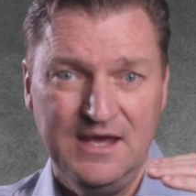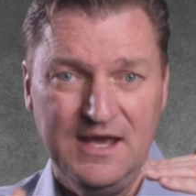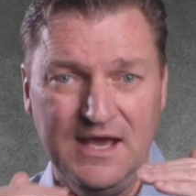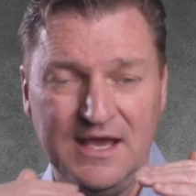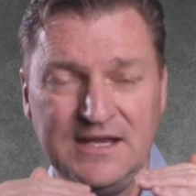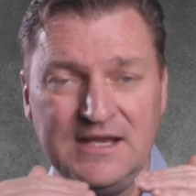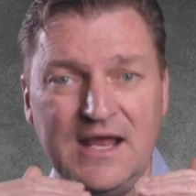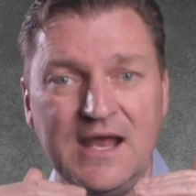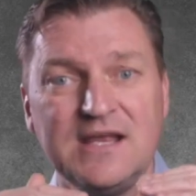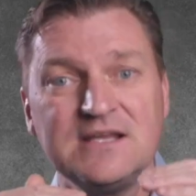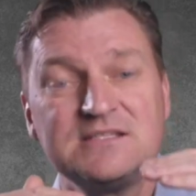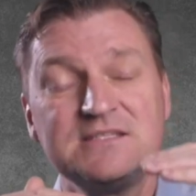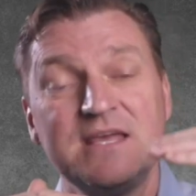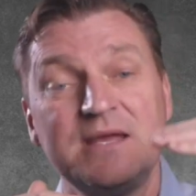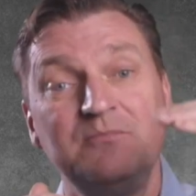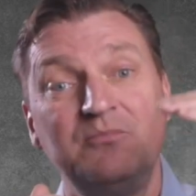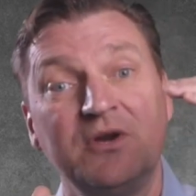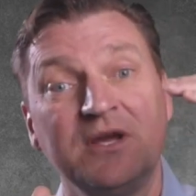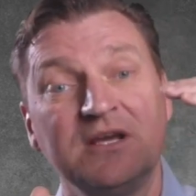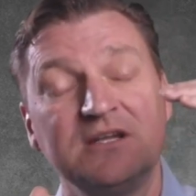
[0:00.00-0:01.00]
And as
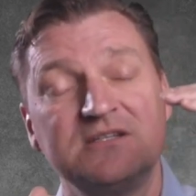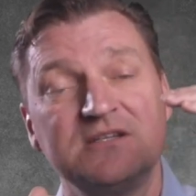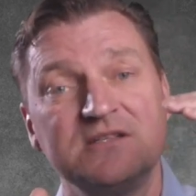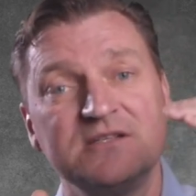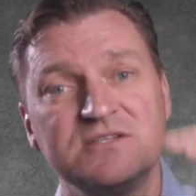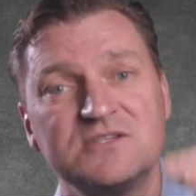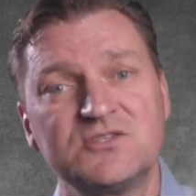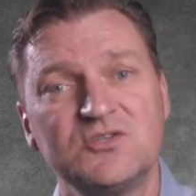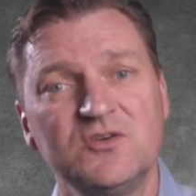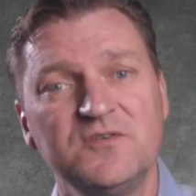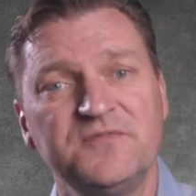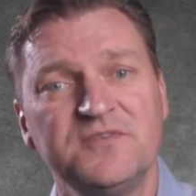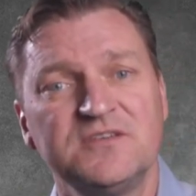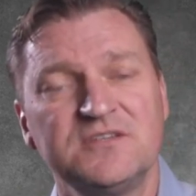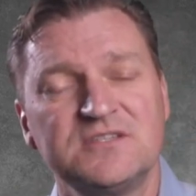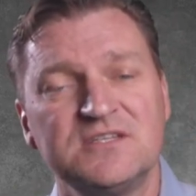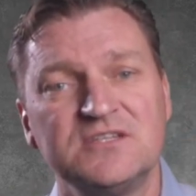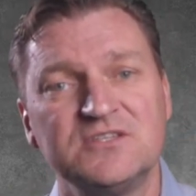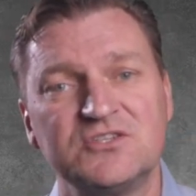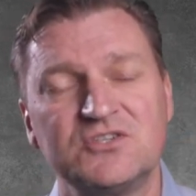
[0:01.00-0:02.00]
they bring it to the
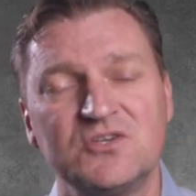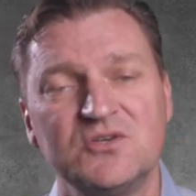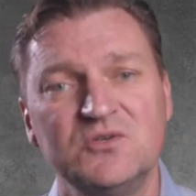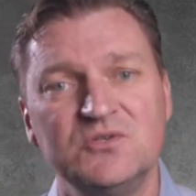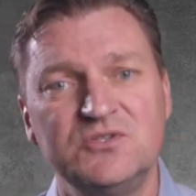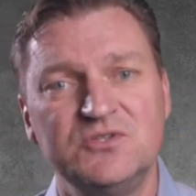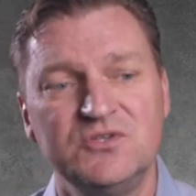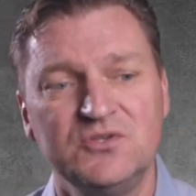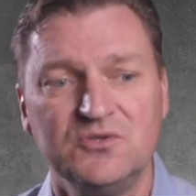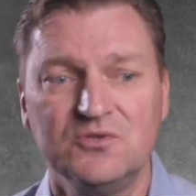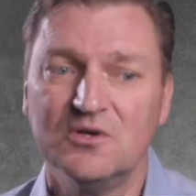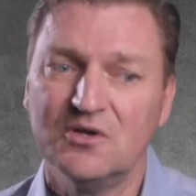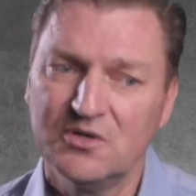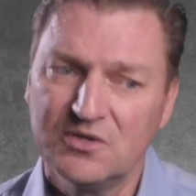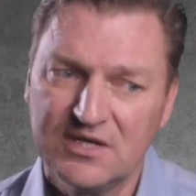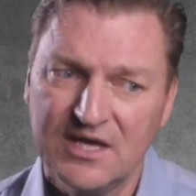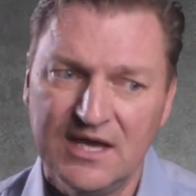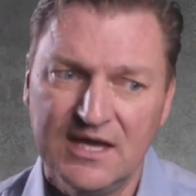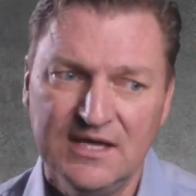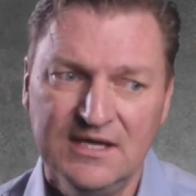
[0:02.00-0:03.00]
surface, it shows you,
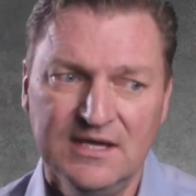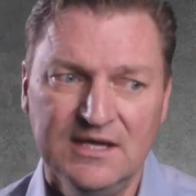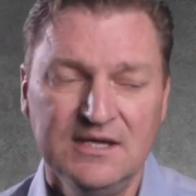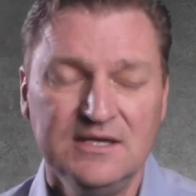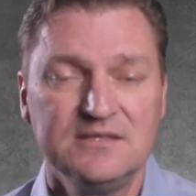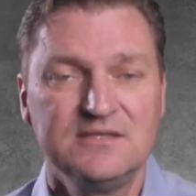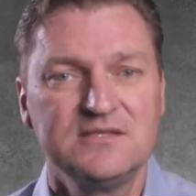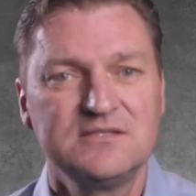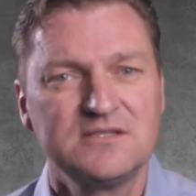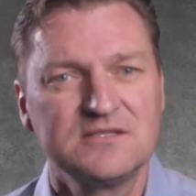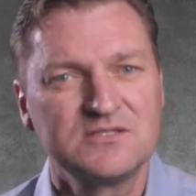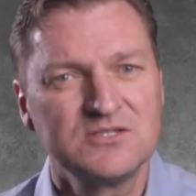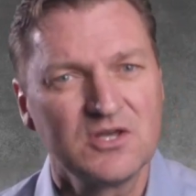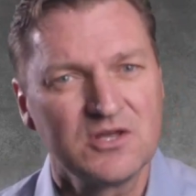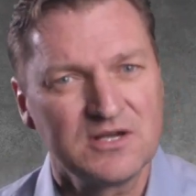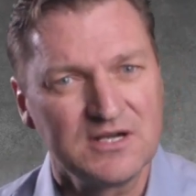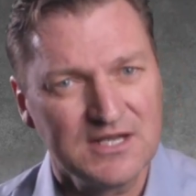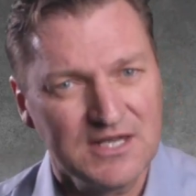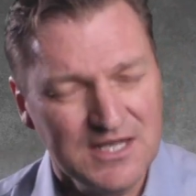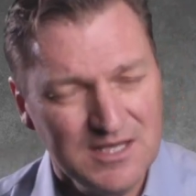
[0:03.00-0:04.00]
okay, this is
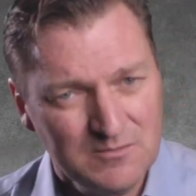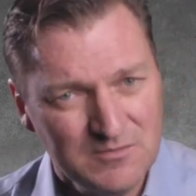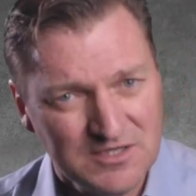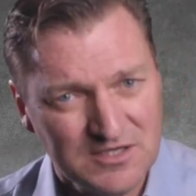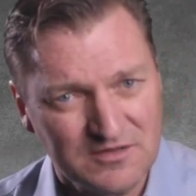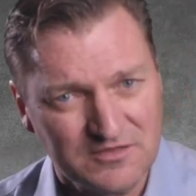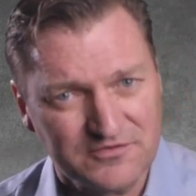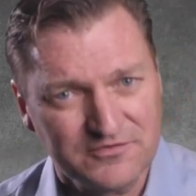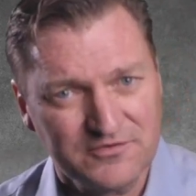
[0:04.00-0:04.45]
not an imminent